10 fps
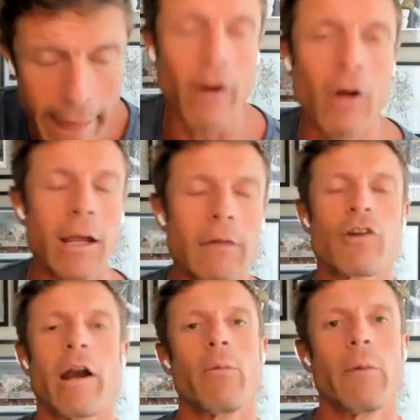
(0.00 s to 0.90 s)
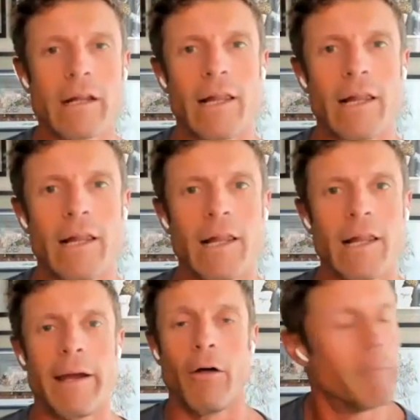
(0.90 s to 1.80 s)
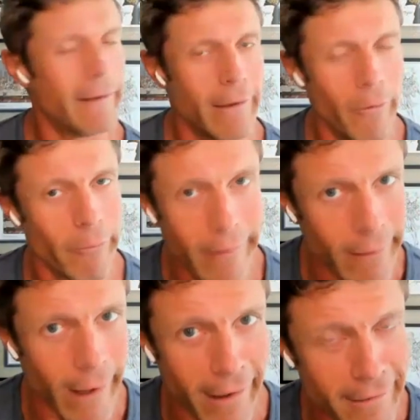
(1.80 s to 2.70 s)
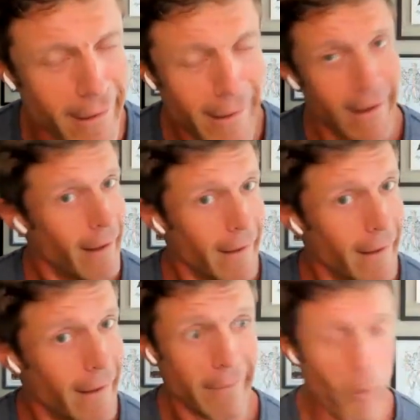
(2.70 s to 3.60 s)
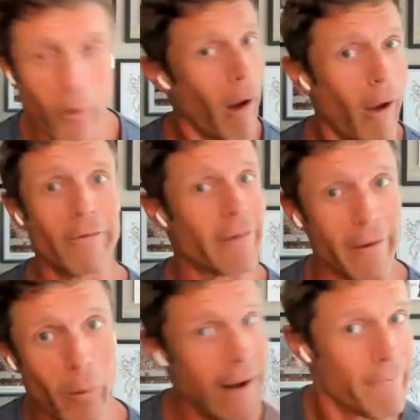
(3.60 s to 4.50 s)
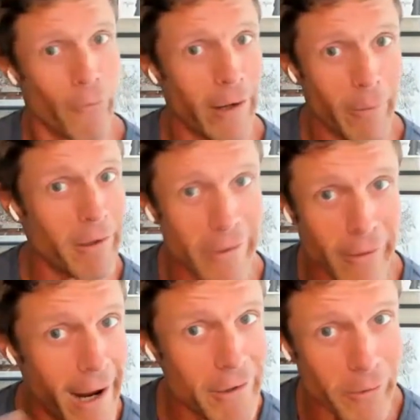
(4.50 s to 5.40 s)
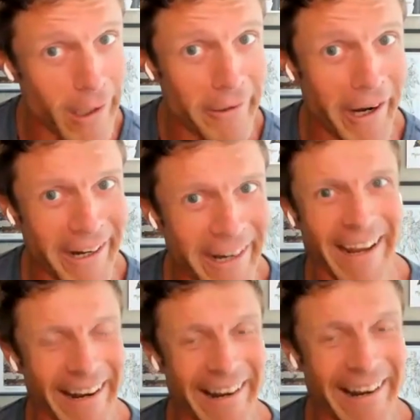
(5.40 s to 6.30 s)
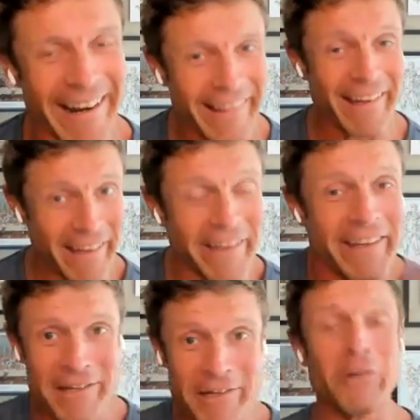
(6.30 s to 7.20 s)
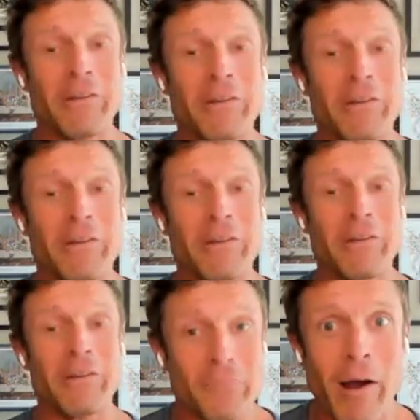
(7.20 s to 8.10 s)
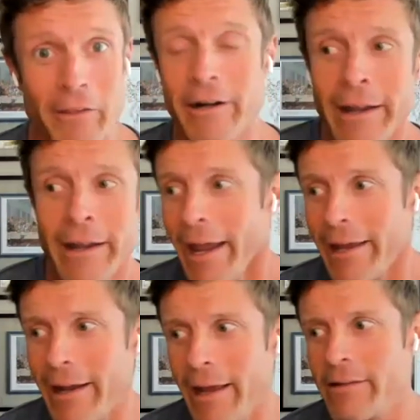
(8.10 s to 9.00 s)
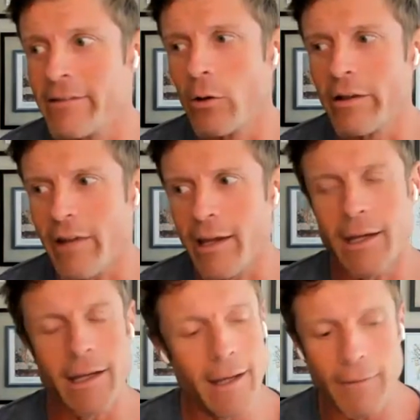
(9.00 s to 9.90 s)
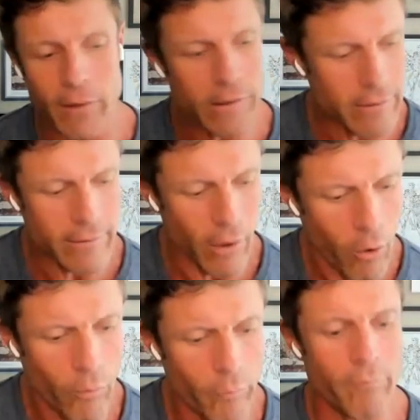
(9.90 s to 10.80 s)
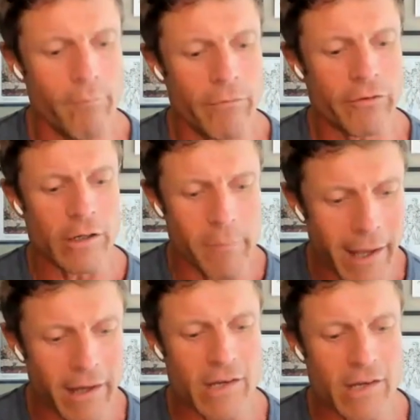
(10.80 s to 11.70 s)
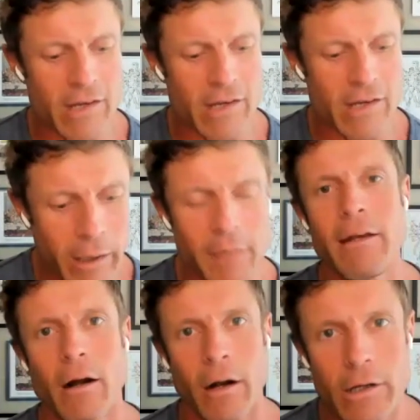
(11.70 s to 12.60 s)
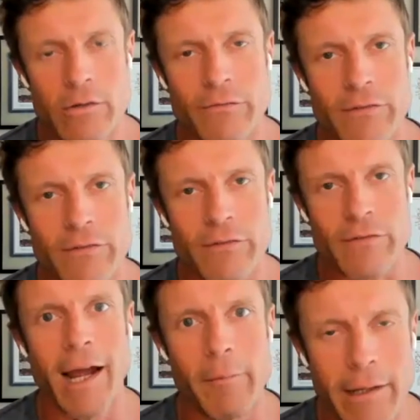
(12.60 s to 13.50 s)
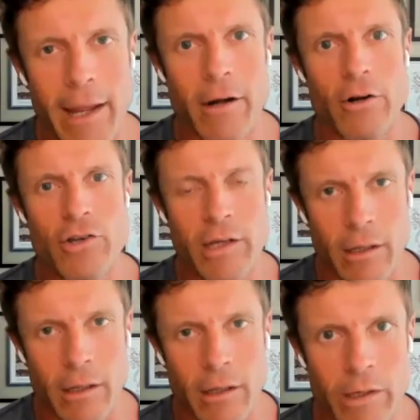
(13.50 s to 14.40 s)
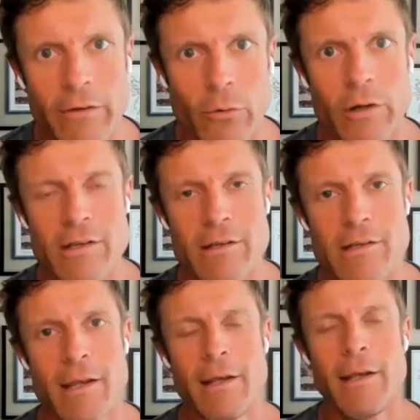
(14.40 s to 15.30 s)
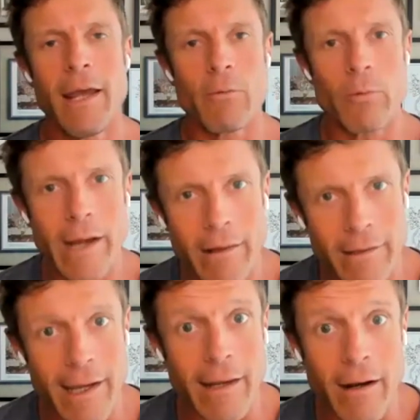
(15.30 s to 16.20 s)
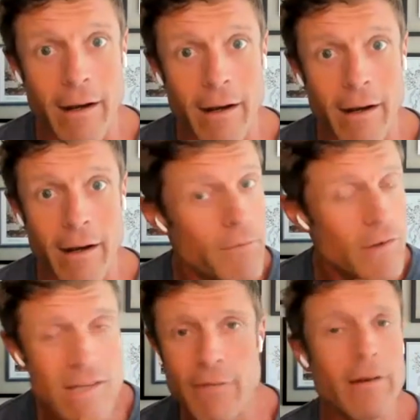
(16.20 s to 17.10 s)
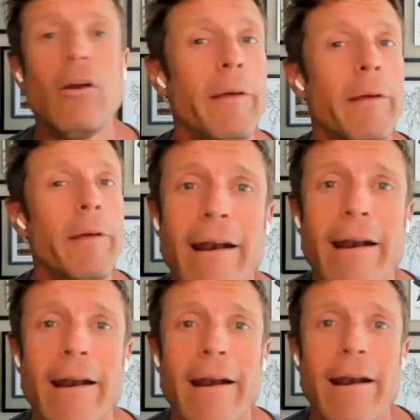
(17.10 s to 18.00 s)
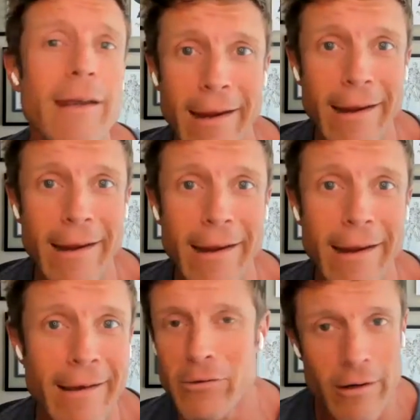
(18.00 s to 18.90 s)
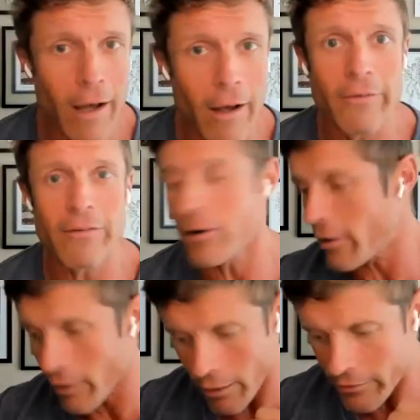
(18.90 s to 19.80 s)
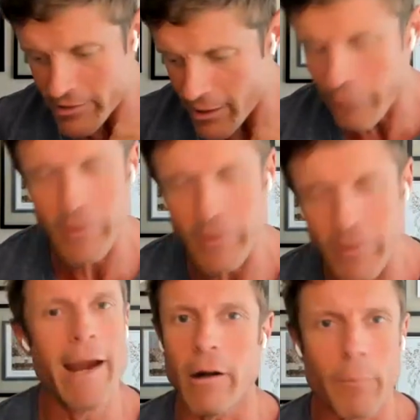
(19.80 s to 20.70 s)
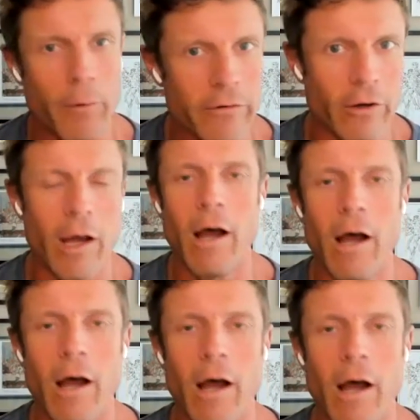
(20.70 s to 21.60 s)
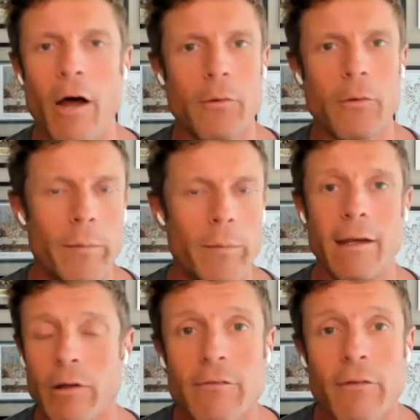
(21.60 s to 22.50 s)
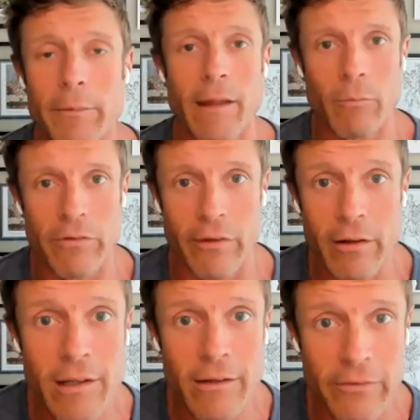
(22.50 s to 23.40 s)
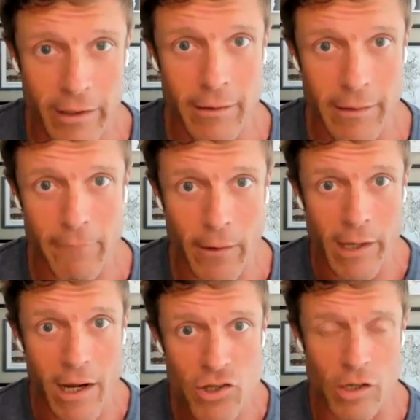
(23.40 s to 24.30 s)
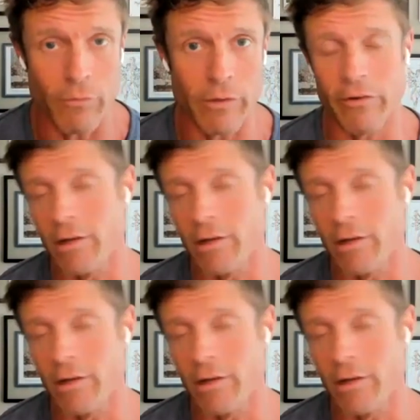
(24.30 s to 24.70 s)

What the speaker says: then I'll try to reclaim my health. And then you don't realize there's more balls that are waiting for you once you graduate, right? And I think you know this very well, Heather. And so it's like, if we don't start to manage how we commit our use of time and energy and resources, and reallocate just even a little bit of that every day to ourselves and our self-care and our personal health and well-being and really developing that resiliency, that foundation of